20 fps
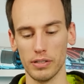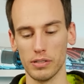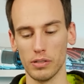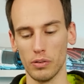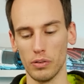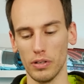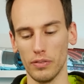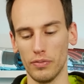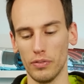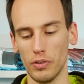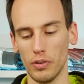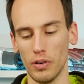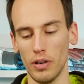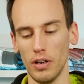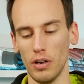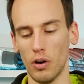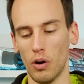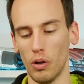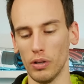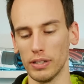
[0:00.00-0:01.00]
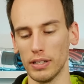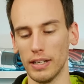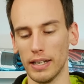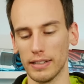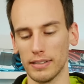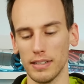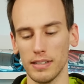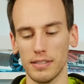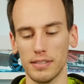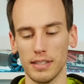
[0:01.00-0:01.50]
So if you hold it
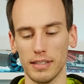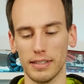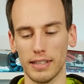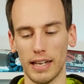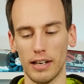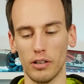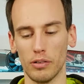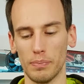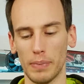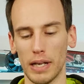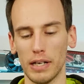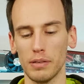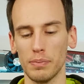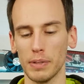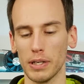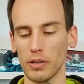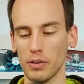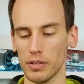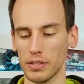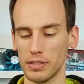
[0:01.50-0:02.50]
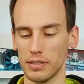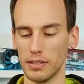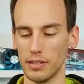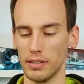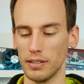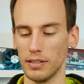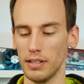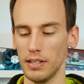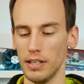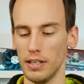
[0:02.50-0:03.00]
like this, it cannot bend because
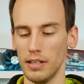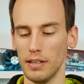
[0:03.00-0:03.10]
the